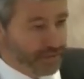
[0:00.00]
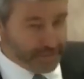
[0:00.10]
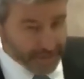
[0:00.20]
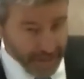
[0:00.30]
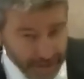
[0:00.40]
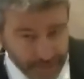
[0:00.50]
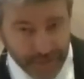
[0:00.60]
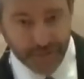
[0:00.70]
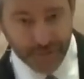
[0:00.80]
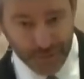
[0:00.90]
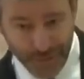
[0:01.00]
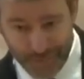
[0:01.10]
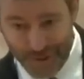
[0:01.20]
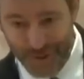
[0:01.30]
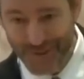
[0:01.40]
Look down at the
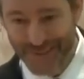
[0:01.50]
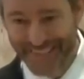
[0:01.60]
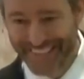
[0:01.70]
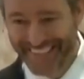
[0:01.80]
scriptures.